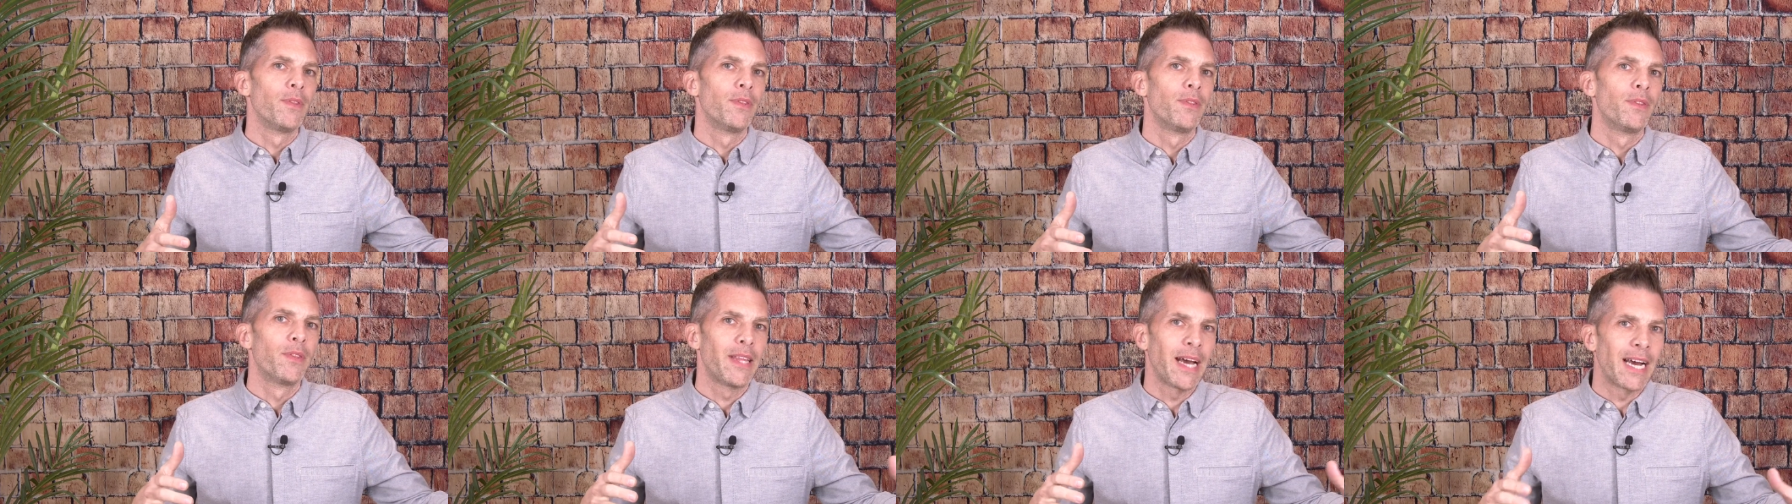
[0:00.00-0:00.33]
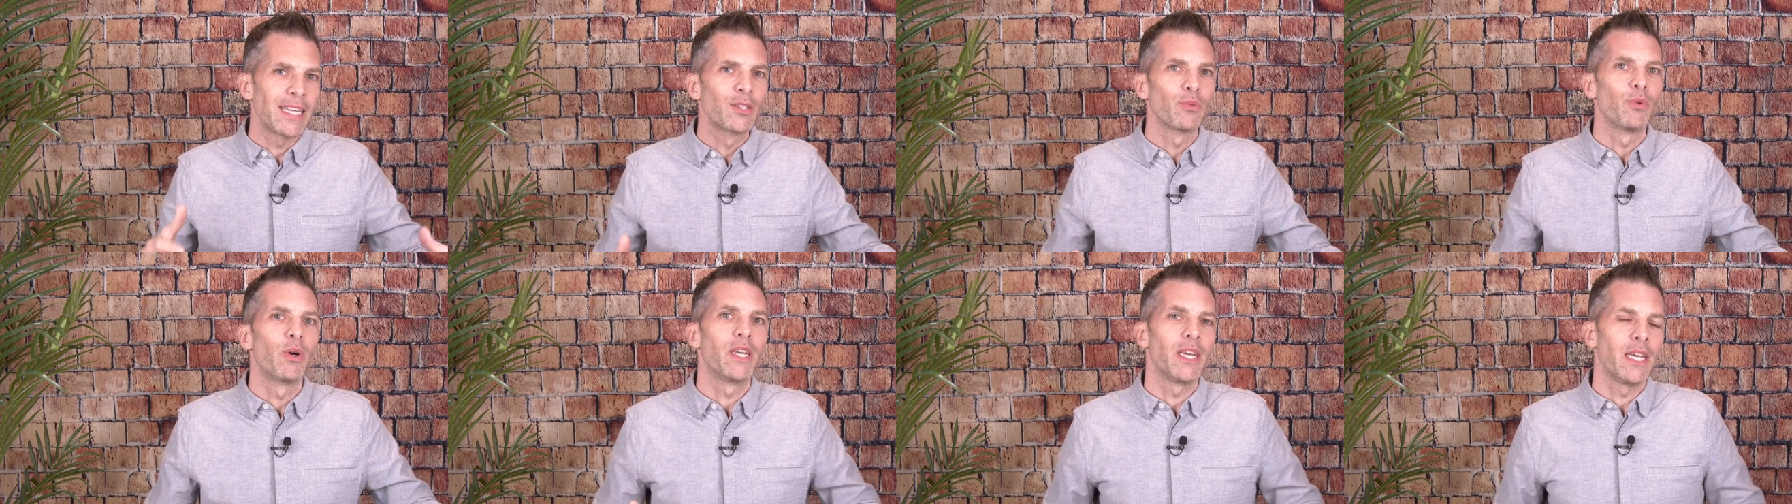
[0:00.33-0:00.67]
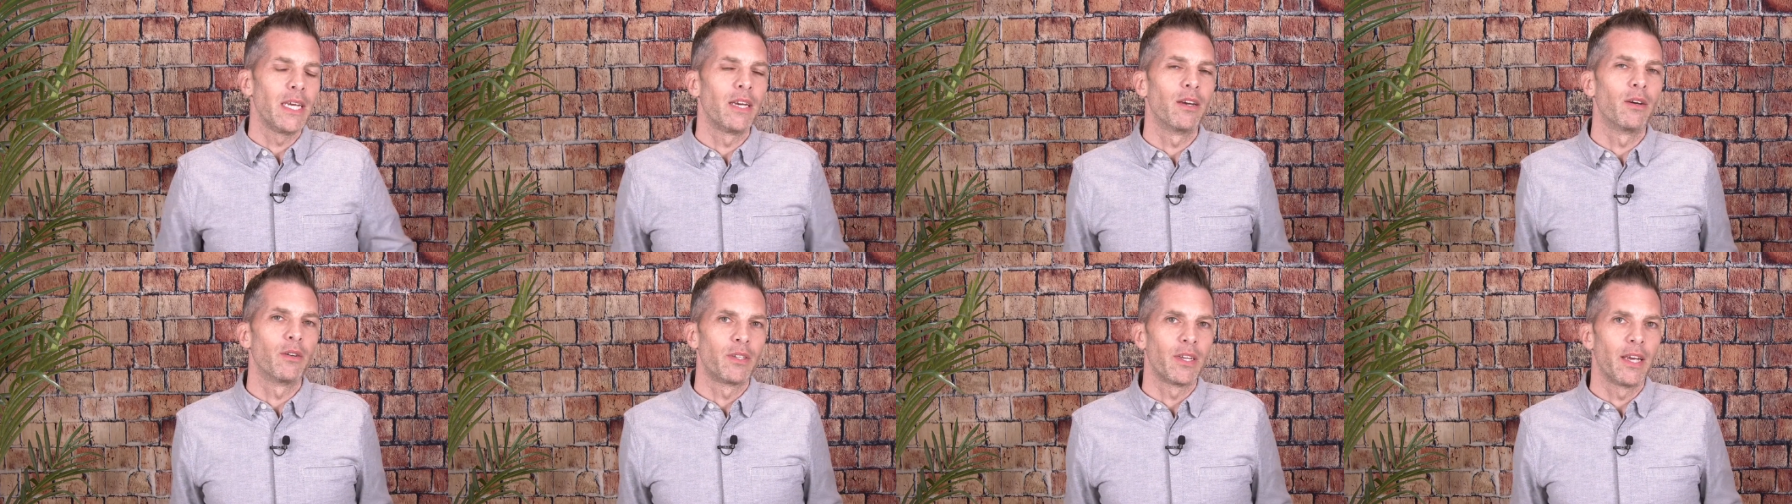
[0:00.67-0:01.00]
That's when
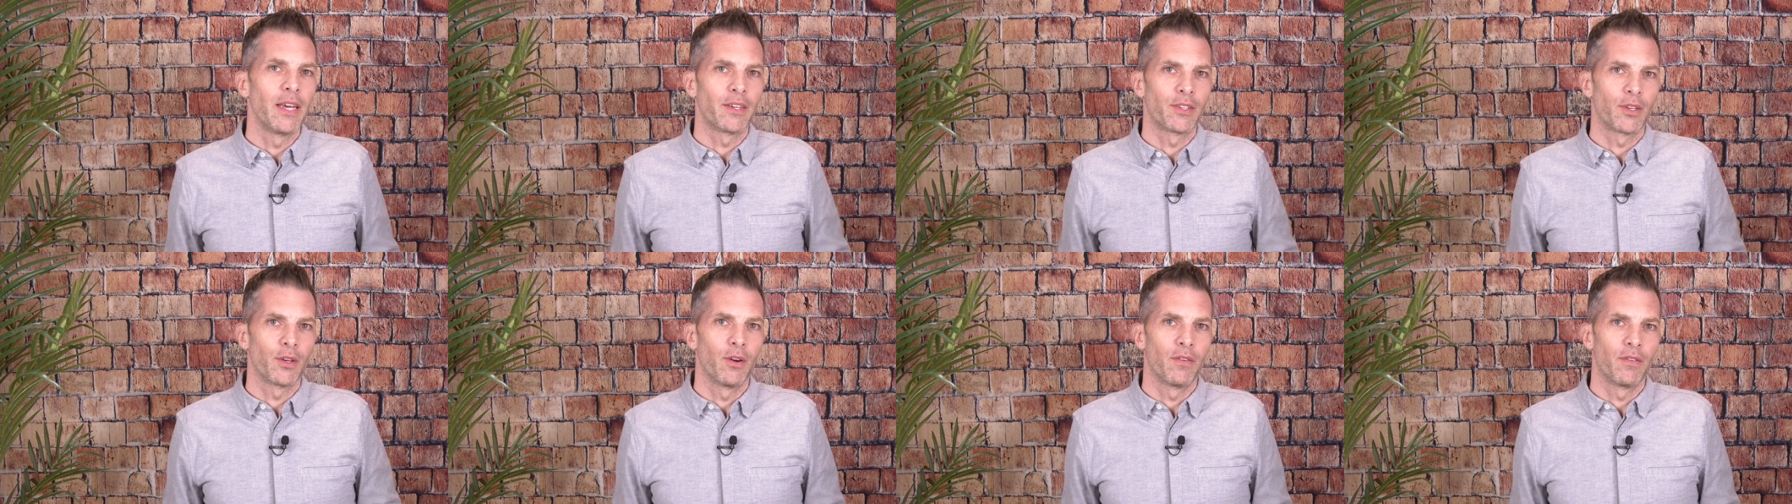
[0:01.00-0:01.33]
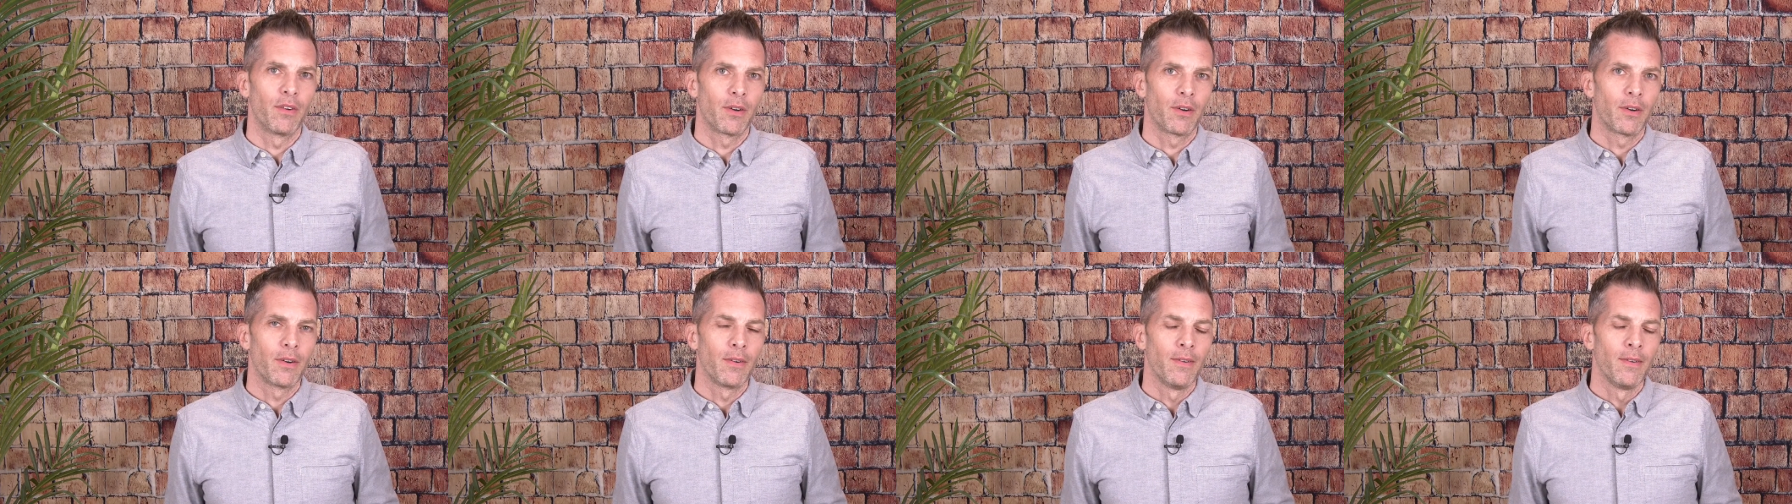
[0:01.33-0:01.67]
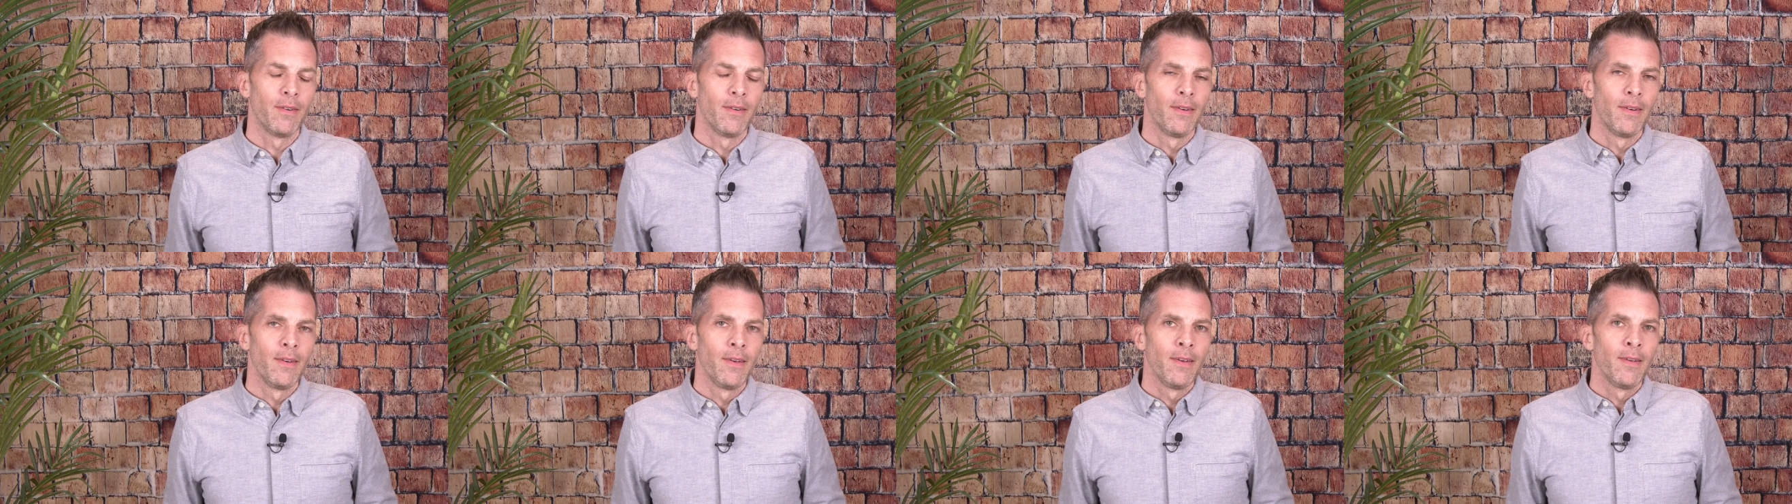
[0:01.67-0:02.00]
ego takes over.
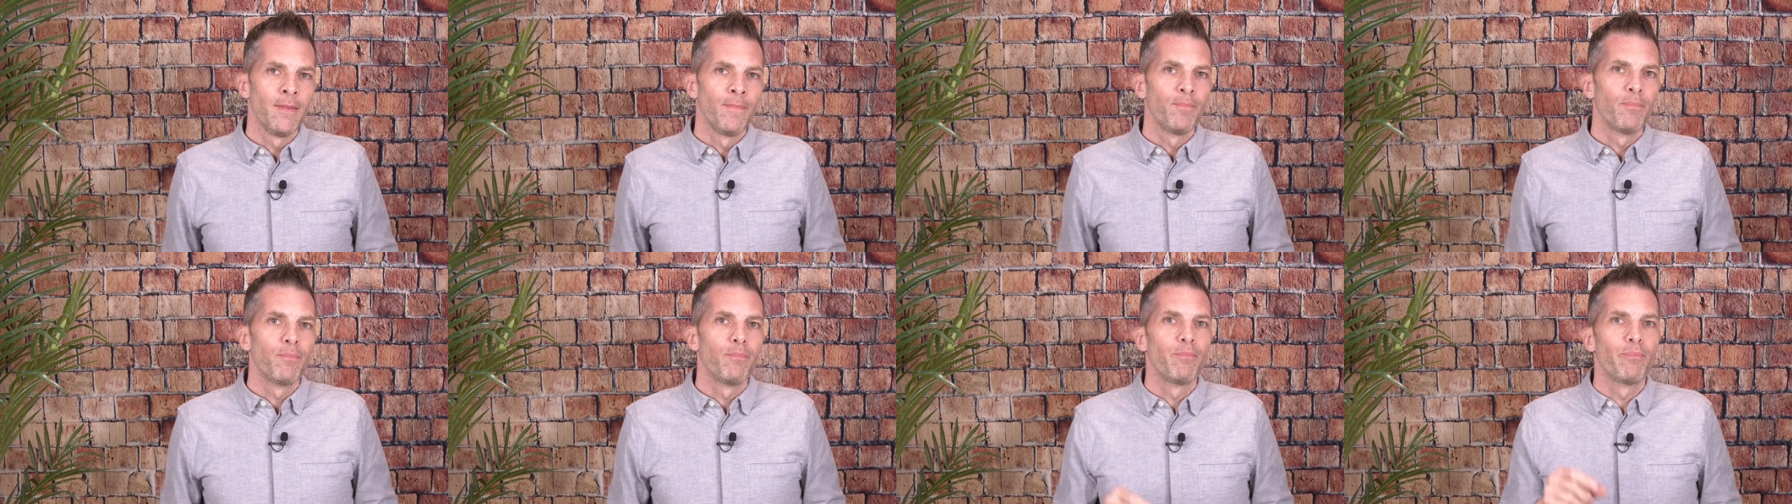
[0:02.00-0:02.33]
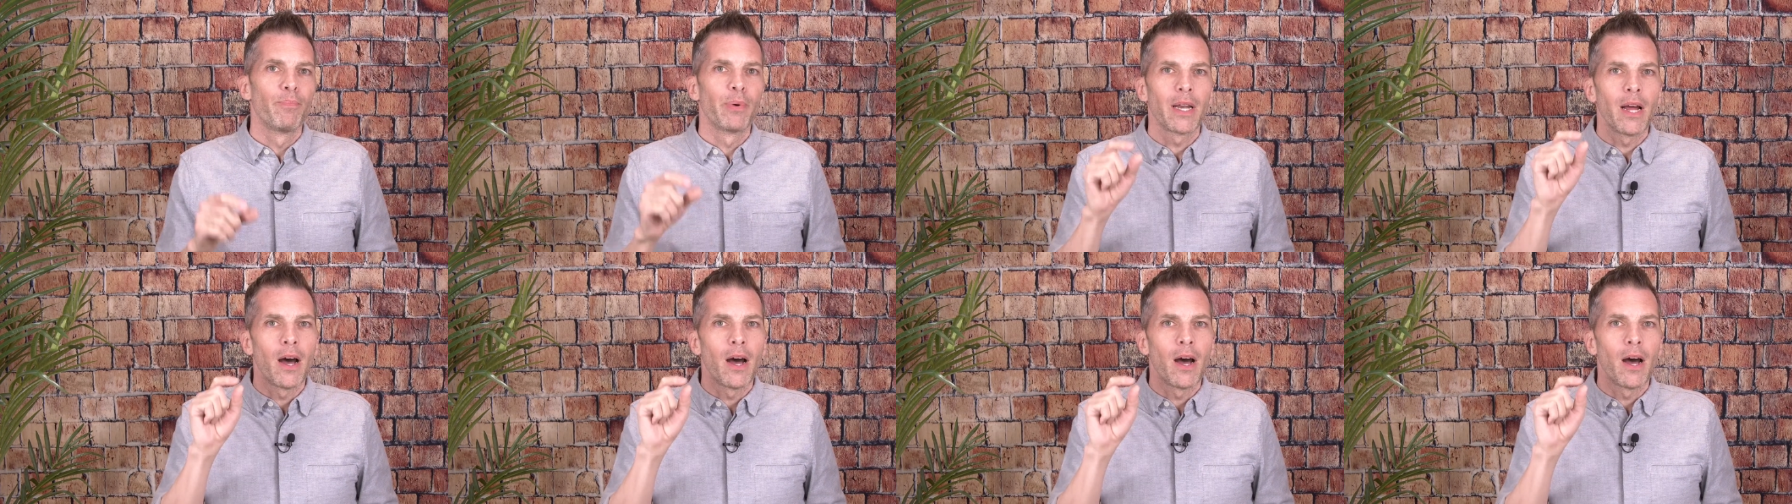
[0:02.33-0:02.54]
But